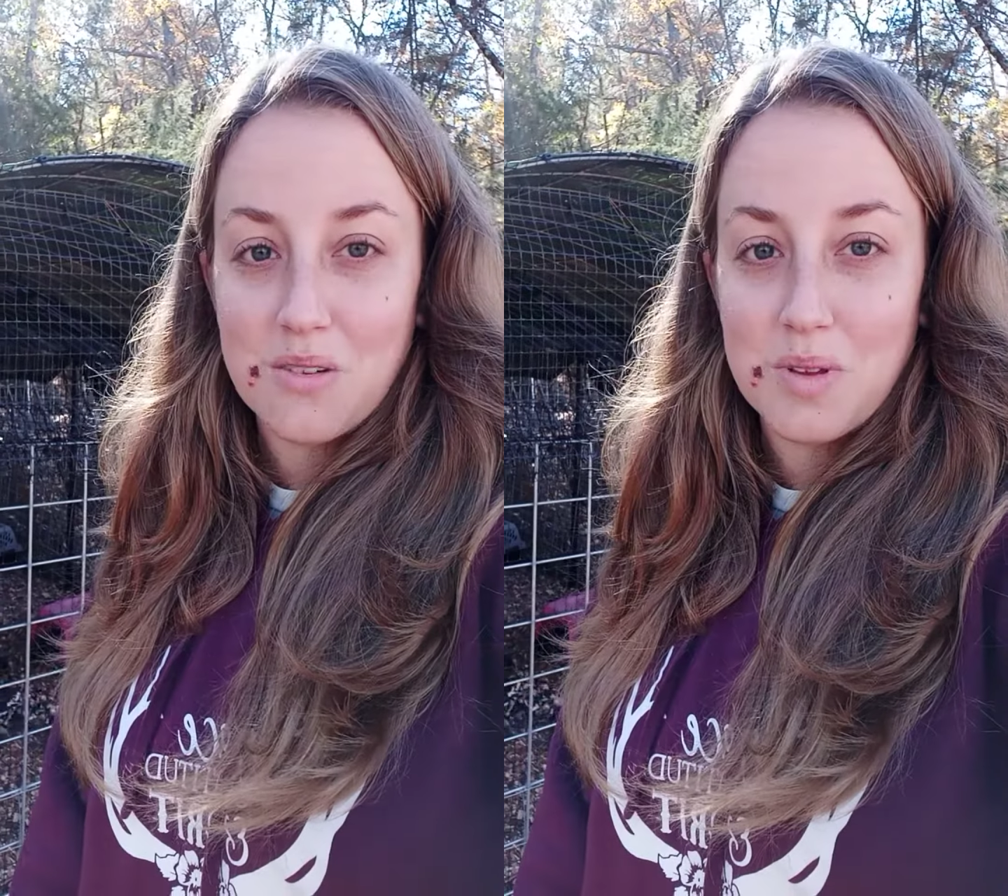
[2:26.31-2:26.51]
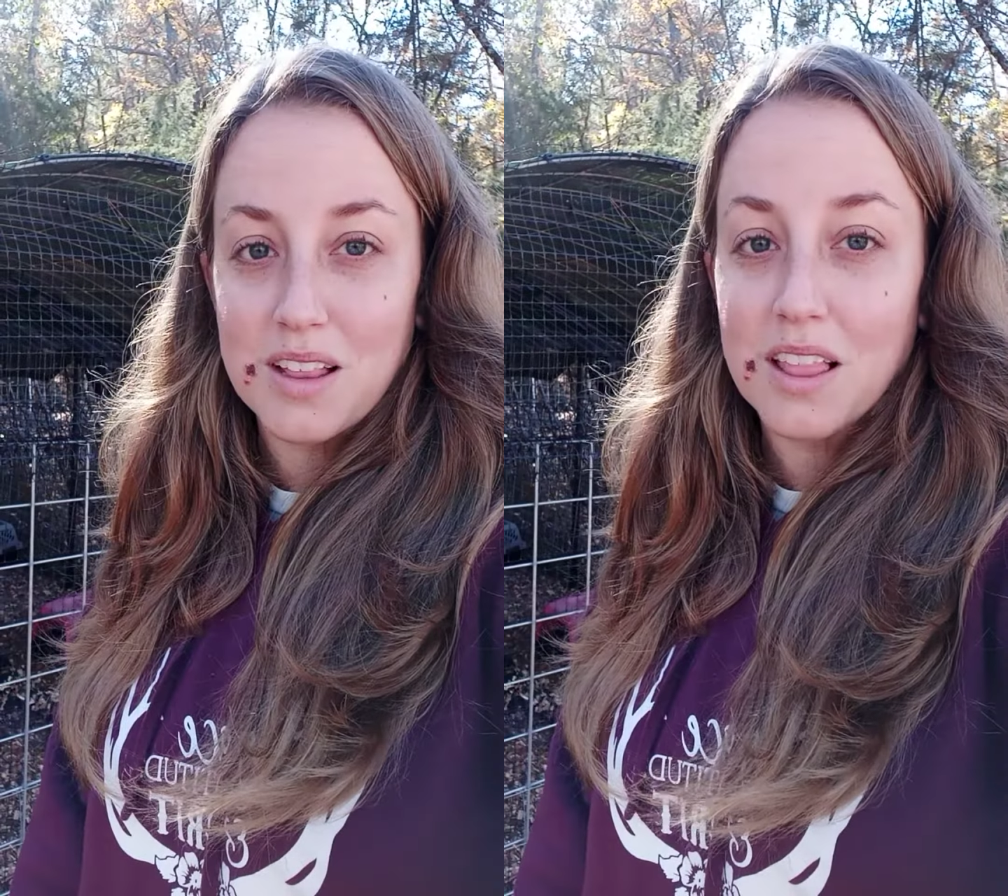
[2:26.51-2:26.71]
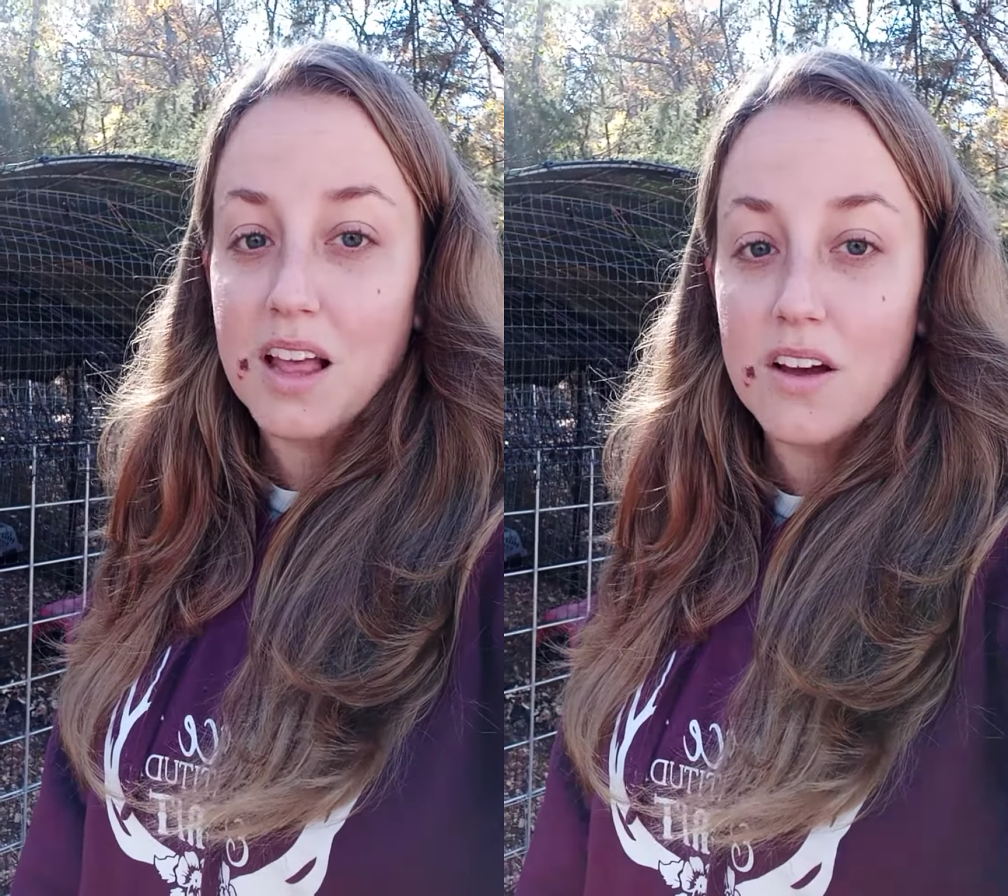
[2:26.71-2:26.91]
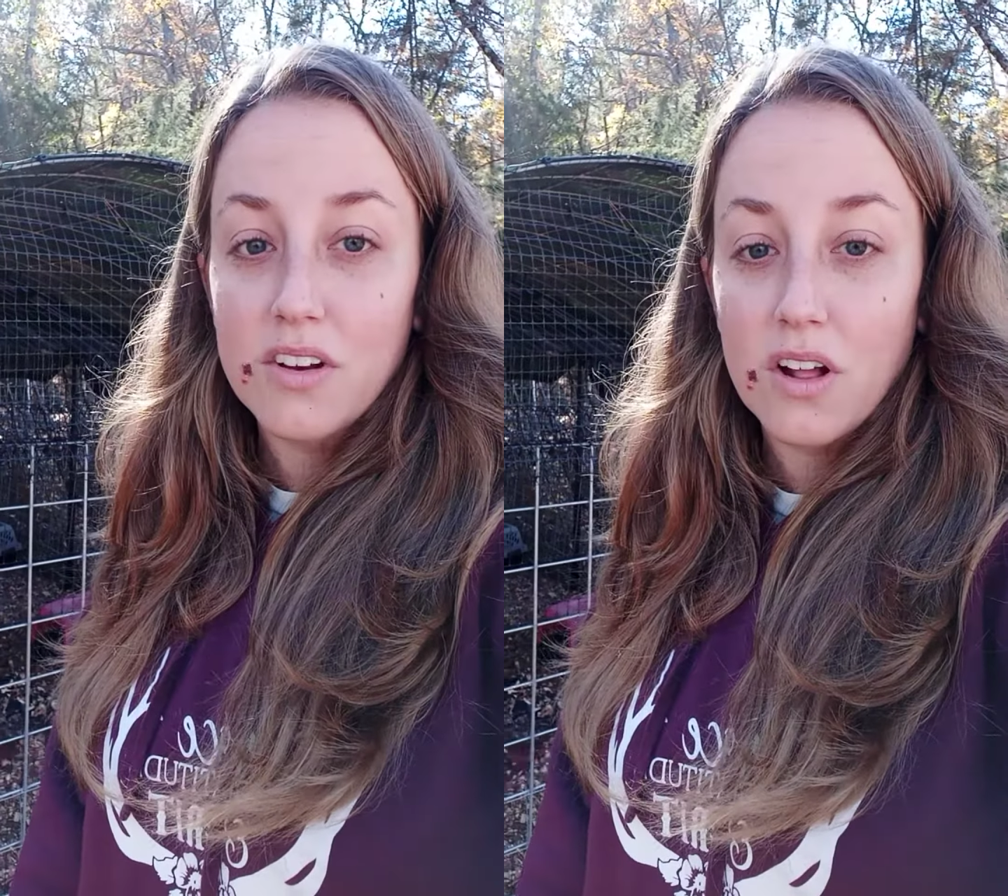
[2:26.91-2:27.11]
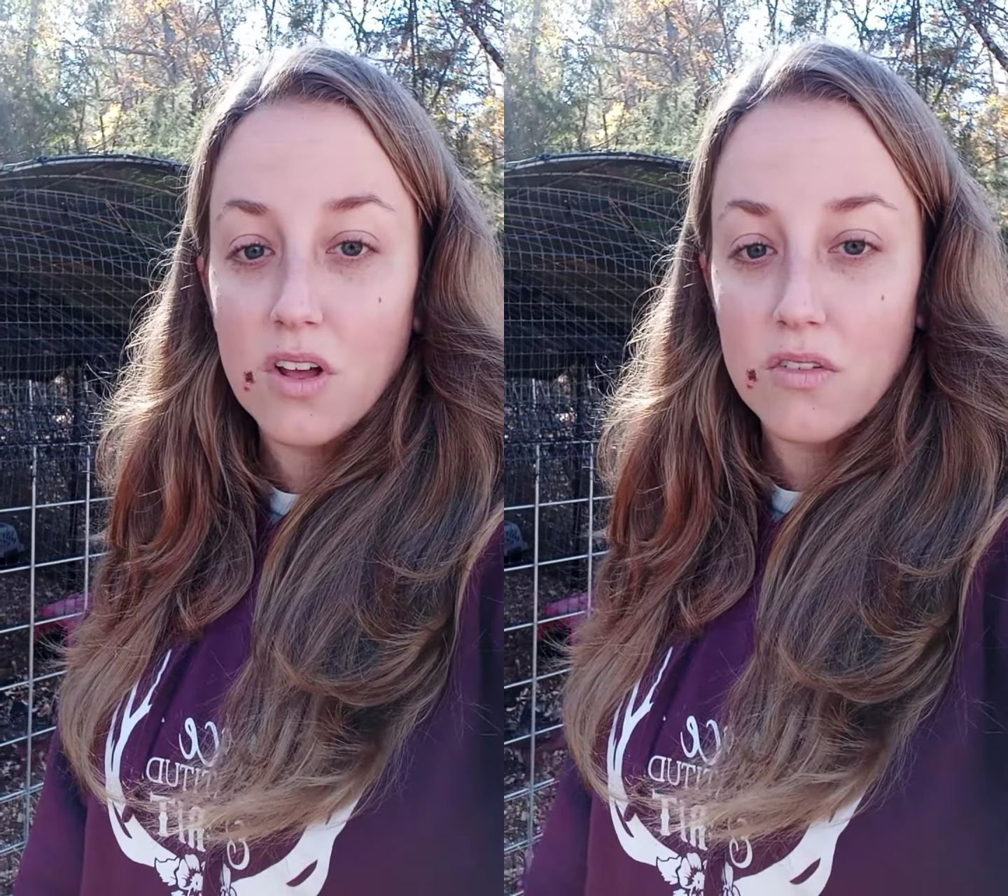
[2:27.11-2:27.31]
to be loved
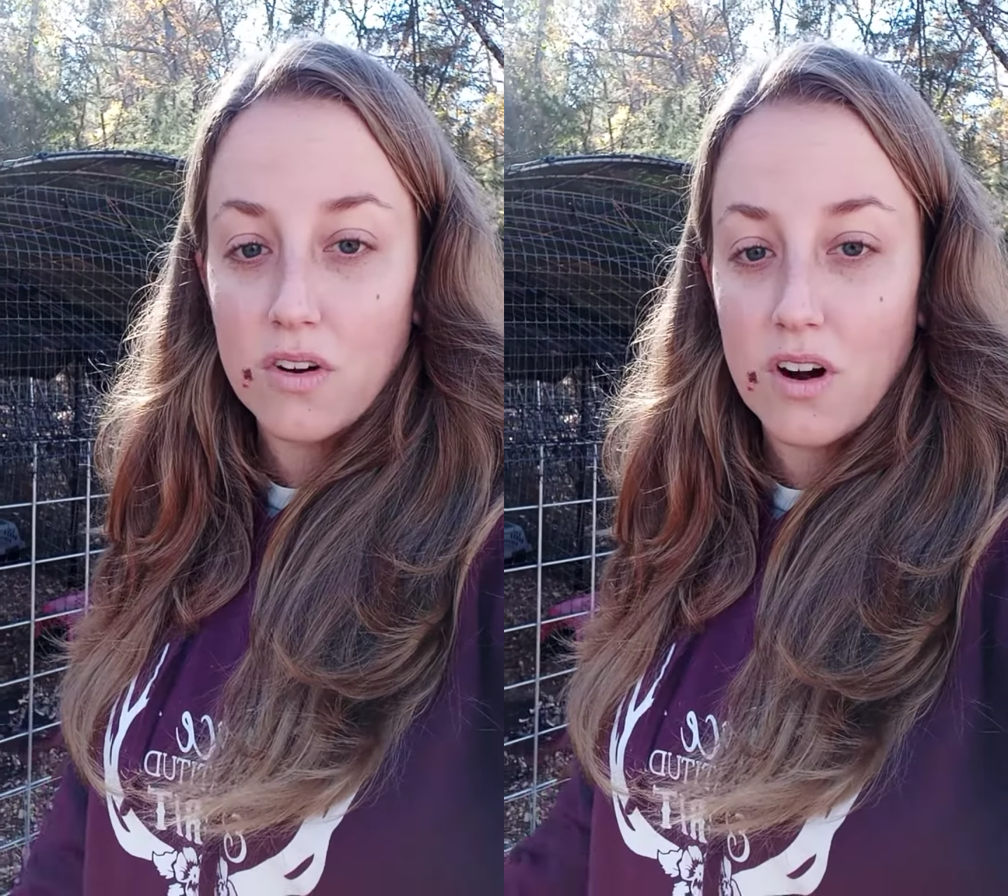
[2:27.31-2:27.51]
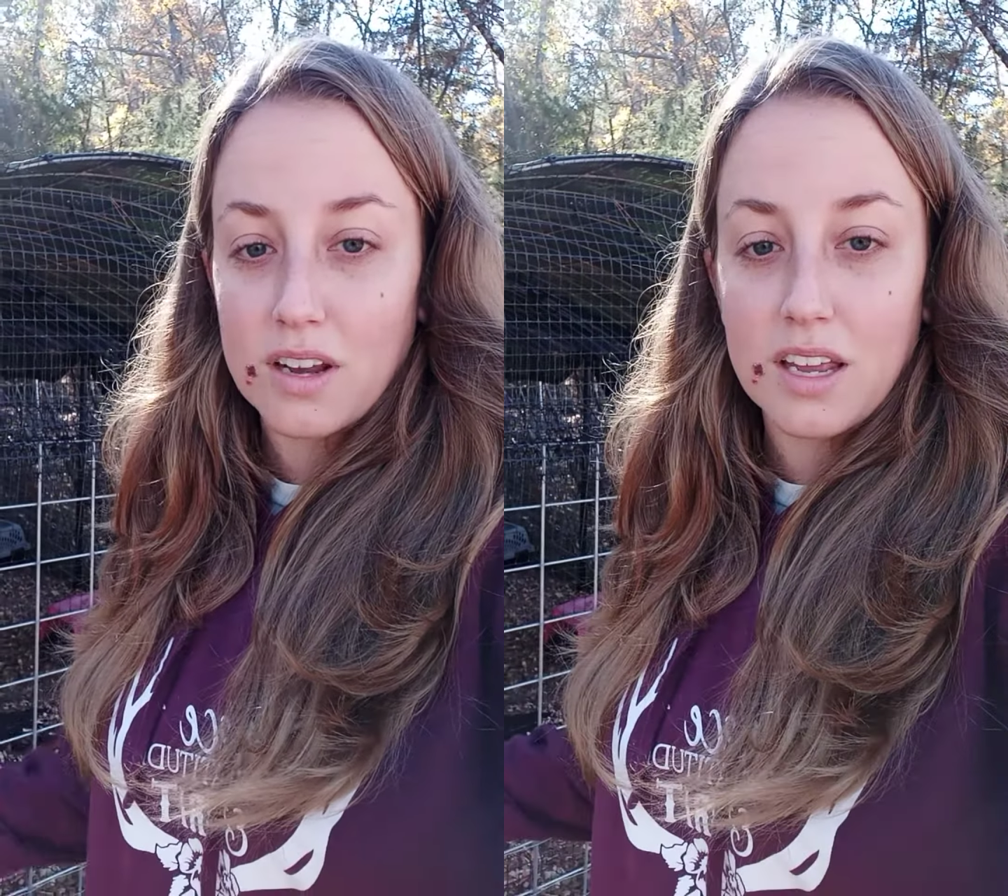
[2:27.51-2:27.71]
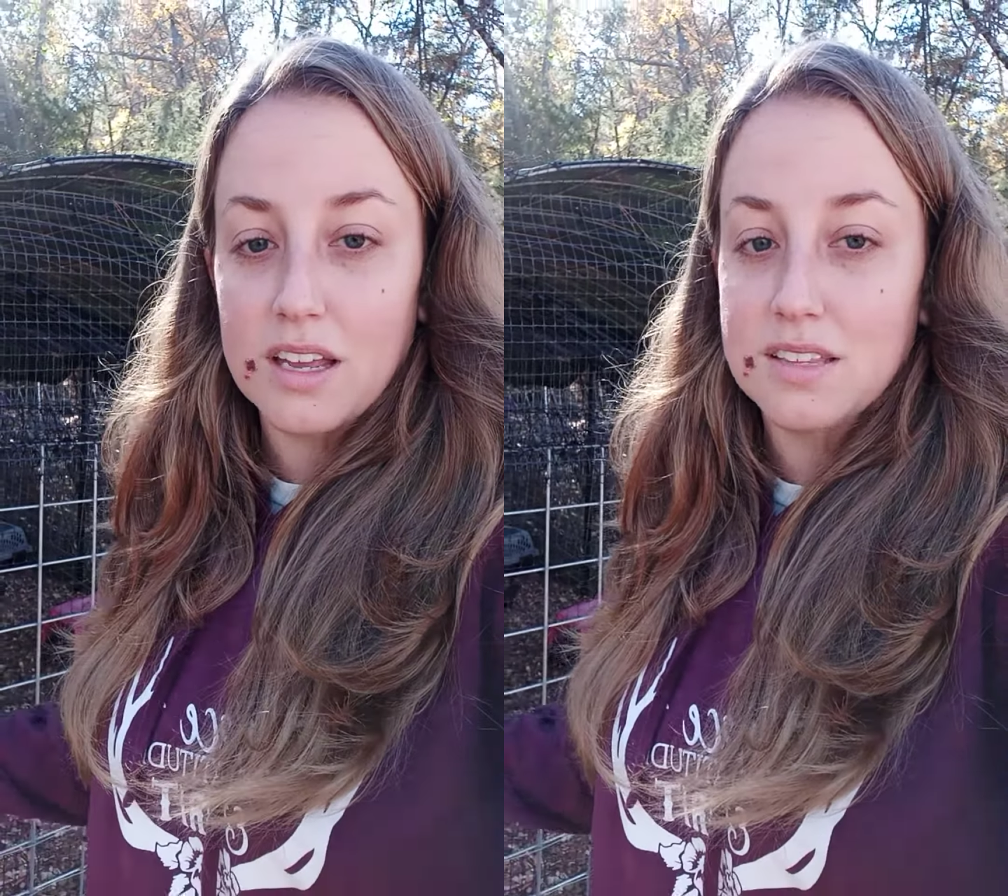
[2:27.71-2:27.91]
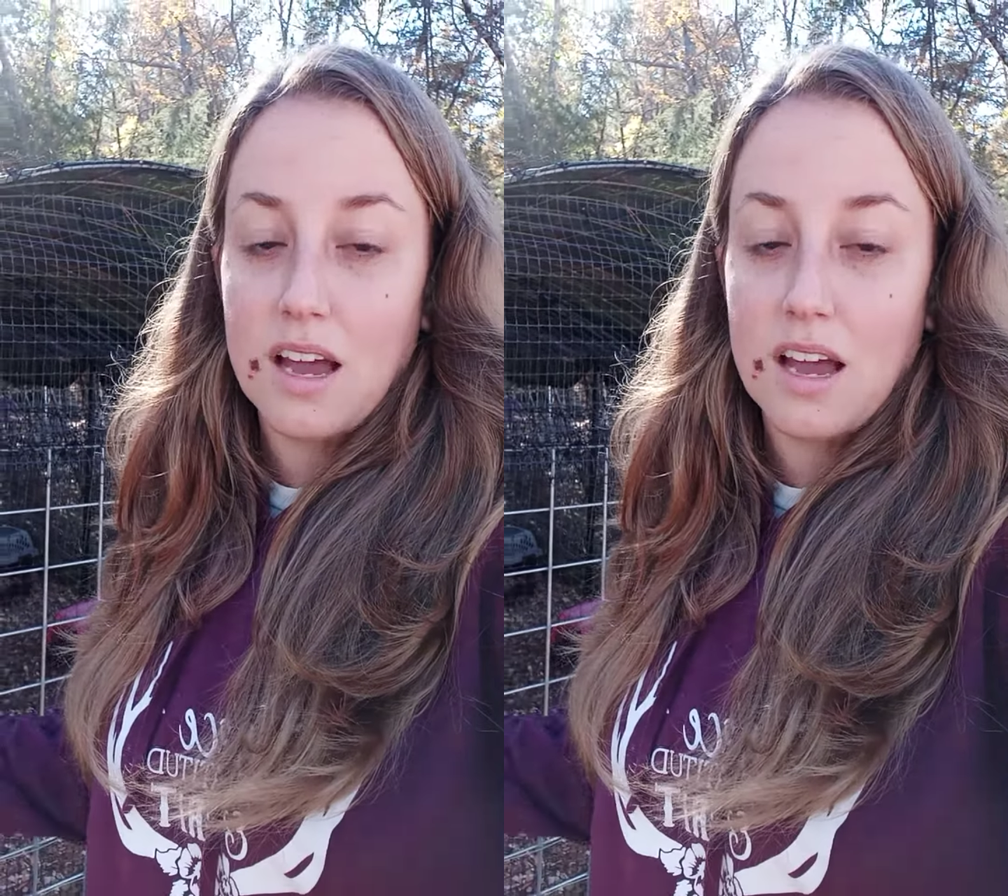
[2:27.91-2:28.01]
all over our kids.